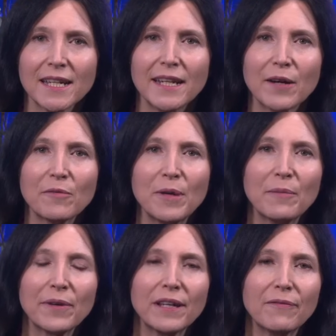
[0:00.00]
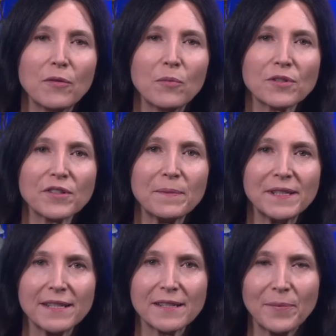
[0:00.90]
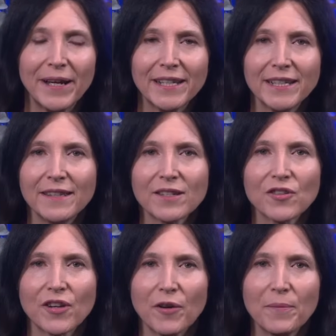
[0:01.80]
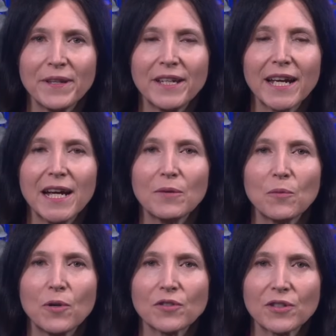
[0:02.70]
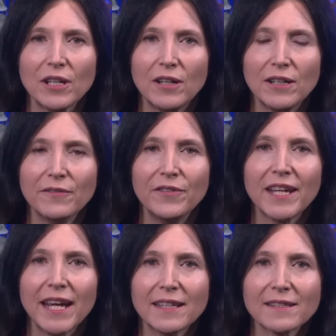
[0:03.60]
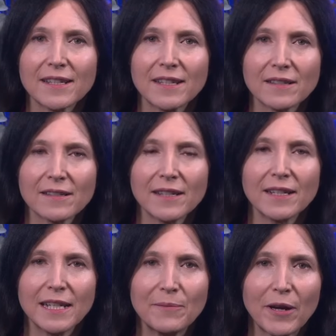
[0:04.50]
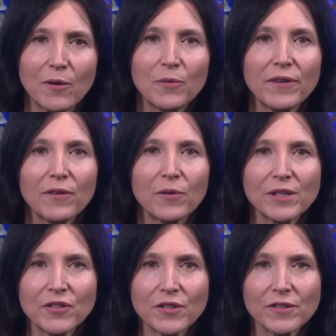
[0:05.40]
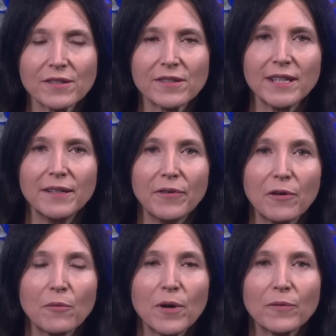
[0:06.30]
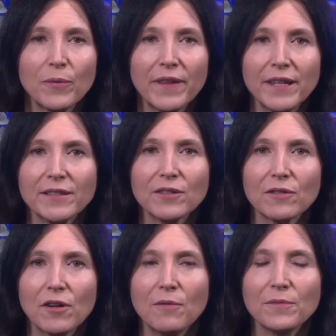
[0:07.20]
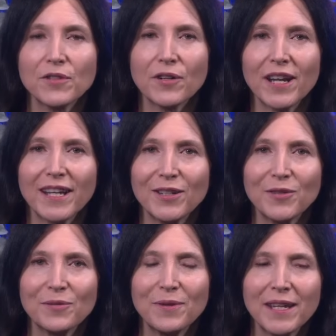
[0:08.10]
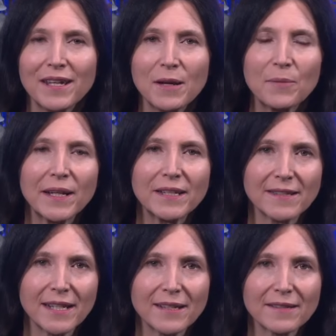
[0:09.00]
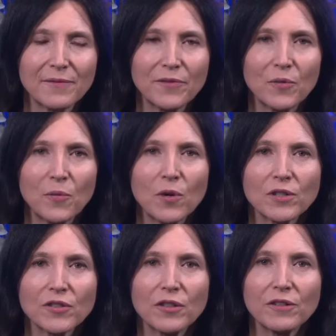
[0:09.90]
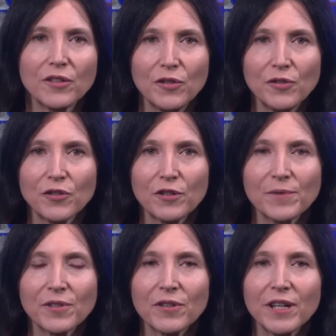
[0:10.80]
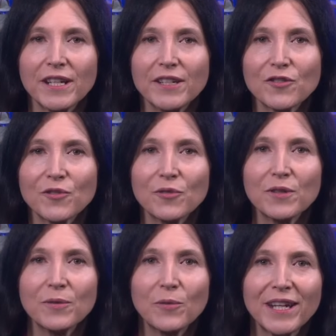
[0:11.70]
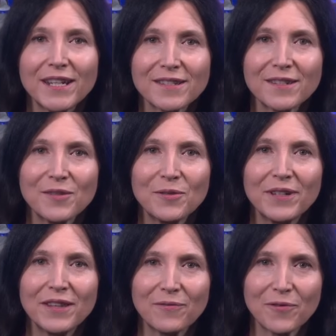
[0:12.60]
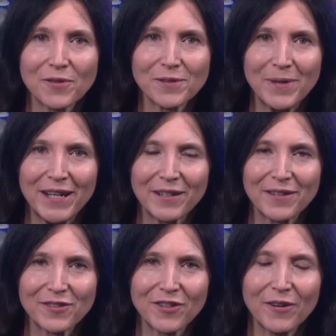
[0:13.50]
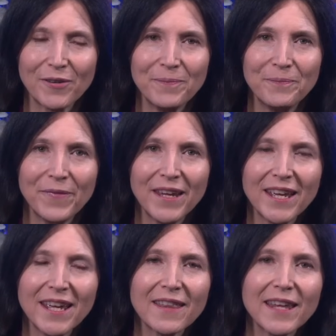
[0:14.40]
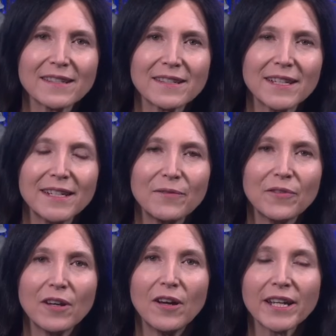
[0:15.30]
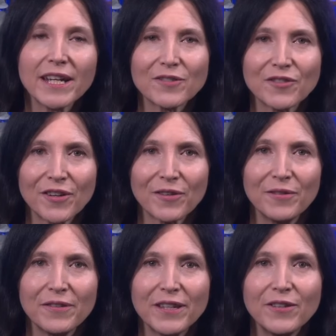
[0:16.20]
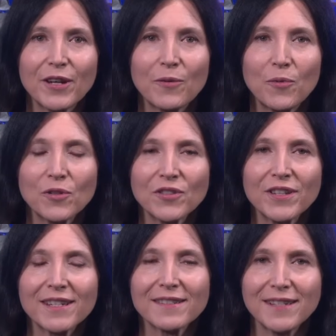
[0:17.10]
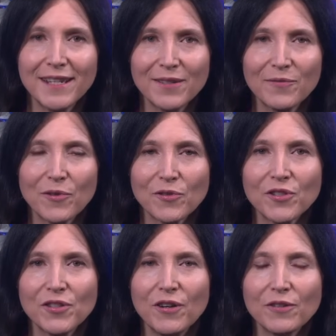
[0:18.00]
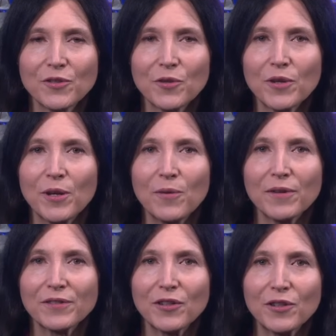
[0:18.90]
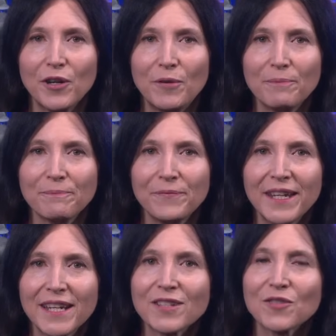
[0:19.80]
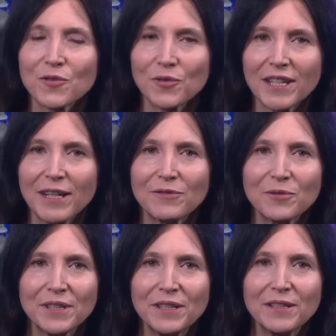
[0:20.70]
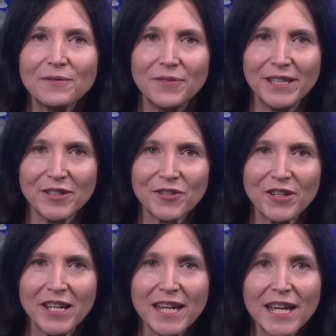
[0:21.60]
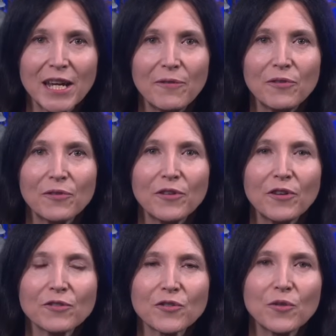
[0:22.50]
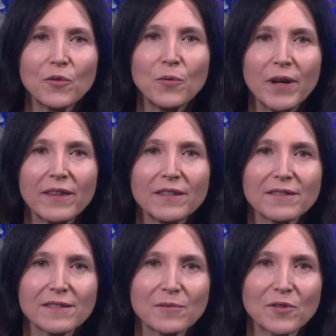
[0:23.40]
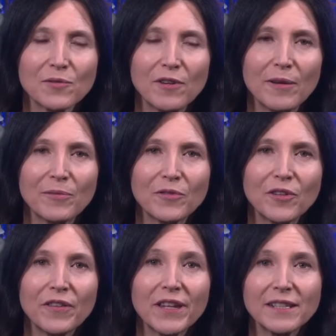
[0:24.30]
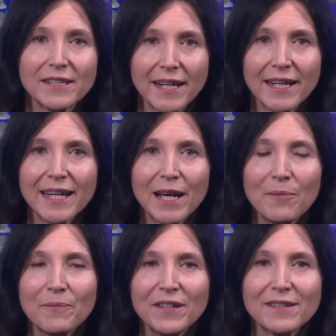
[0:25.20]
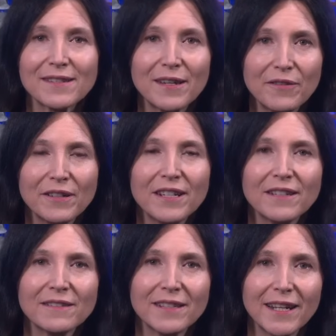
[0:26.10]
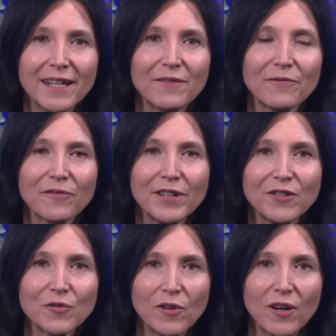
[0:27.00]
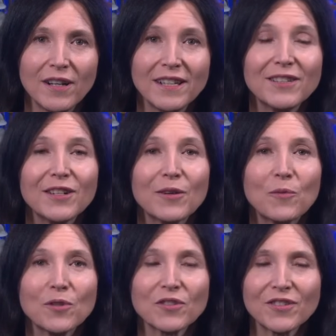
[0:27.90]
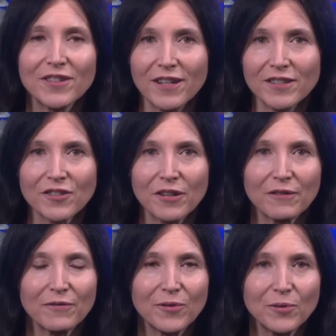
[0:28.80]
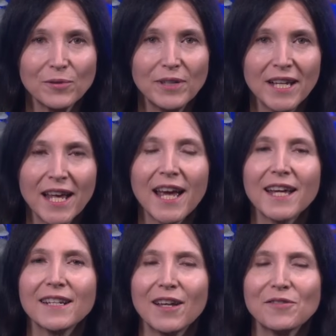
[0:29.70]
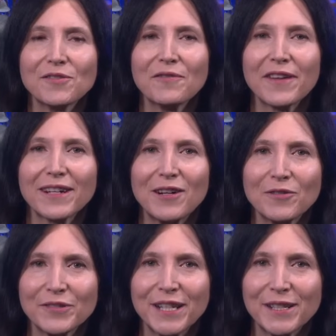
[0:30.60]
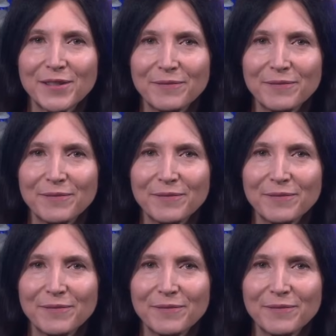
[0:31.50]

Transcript: Now remember, if you want to participate in the show but you can't watch live, you can send us an email with your questions to info@wealthwithin.com.au. Please tell us if you watch on YouTube so you can ensure we answer you in the first part of the show. That said, if you like our show, then you can watch the extended version on talkingwealth.com shortly after we finish. If you're not sure whether to subscribe or not, then take up your 7-day free trial and you can watch tonight's show in full and loads of other content.